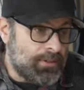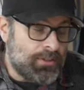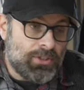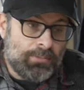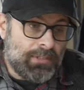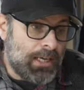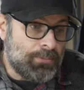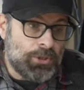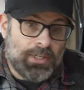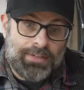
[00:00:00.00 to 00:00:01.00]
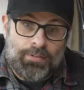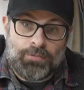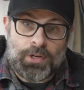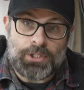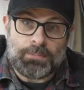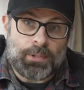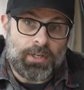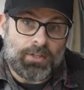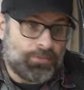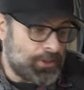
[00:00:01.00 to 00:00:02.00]
Sometimes you could have a fridge and put it
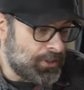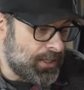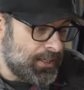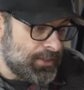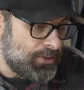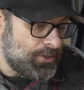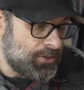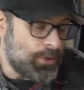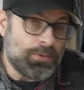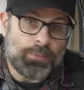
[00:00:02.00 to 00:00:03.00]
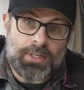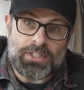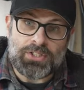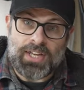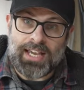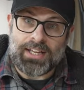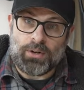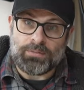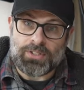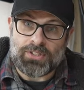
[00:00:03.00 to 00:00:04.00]
in a fridge slide and it's 2-3 inches hanging
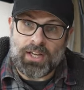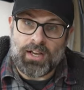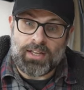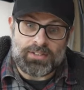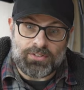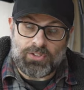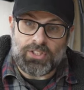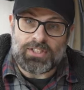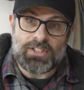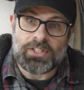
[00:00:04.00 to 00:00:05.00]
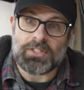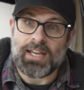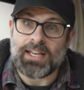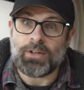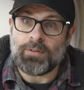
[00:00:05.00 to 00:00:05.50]
off the sides and 6 inches hanging